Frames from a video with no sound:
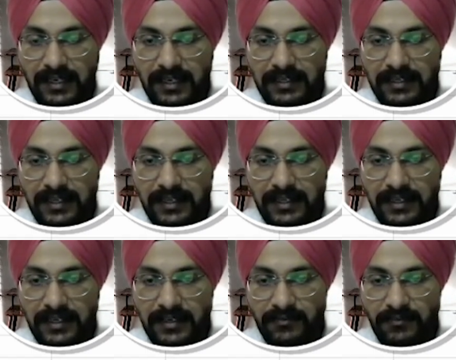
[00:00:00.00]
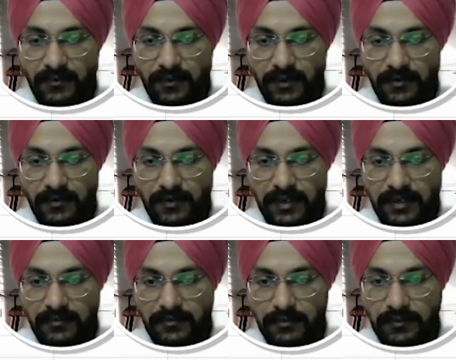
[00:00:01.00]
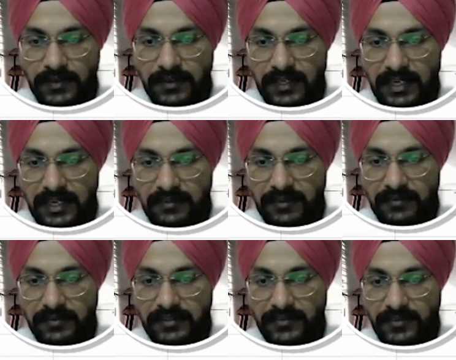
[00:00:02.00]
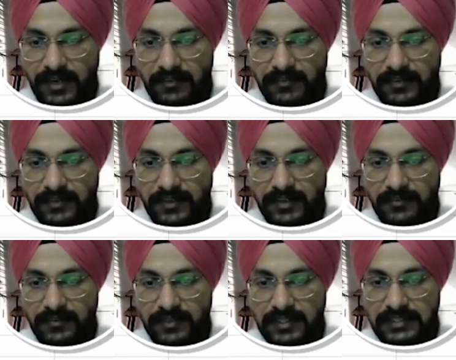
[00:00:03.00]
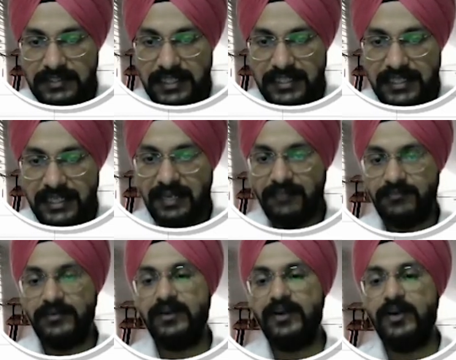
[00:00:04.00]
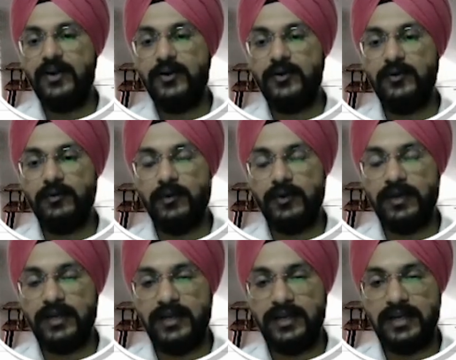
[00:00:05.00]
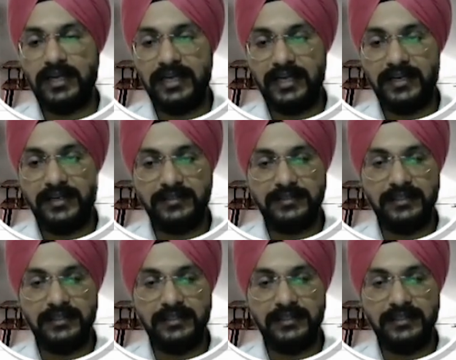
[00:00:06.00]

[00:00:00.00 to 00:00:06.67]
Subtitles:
Then for your information, I have given after 3 words, and then after 2 more characters.